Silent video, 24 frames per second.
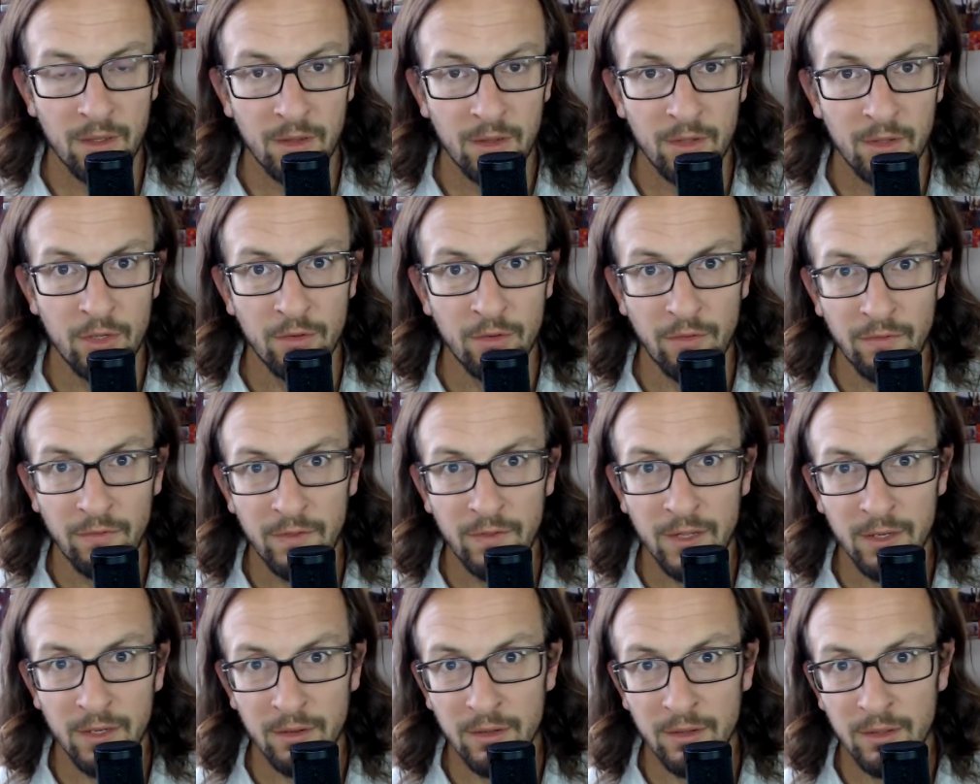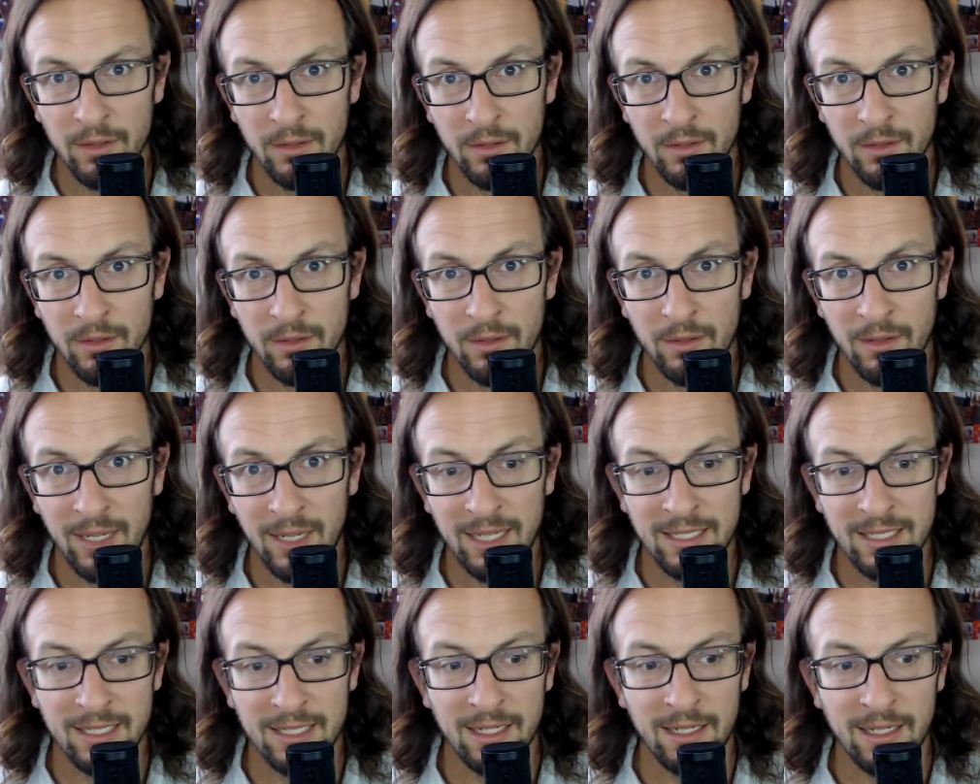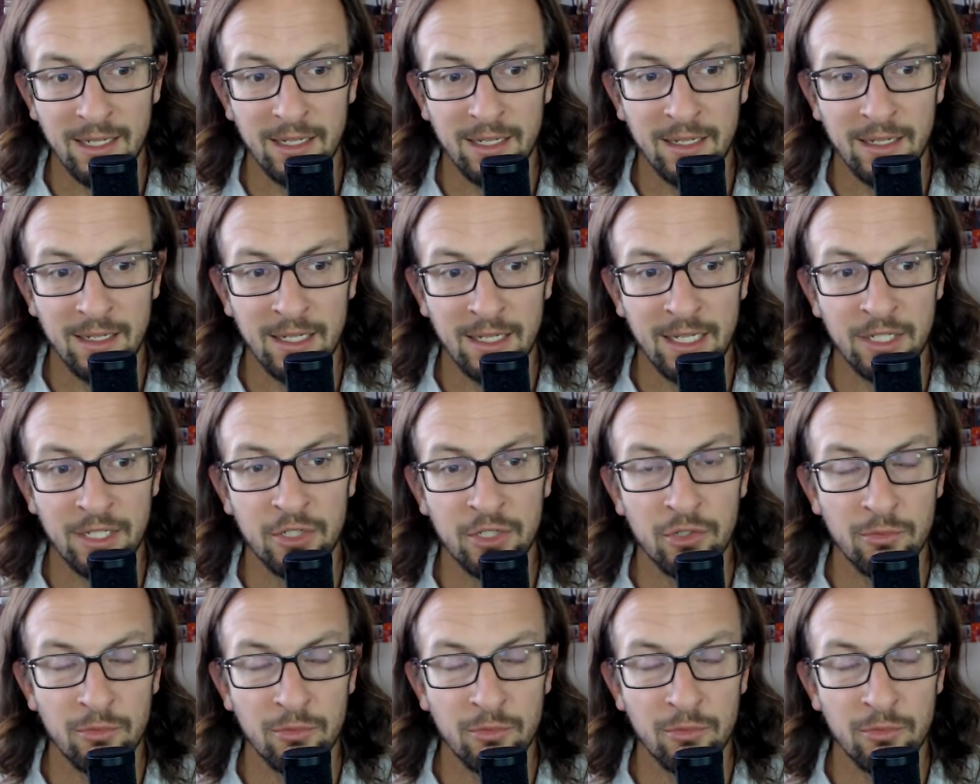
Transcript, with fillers: your fear and to get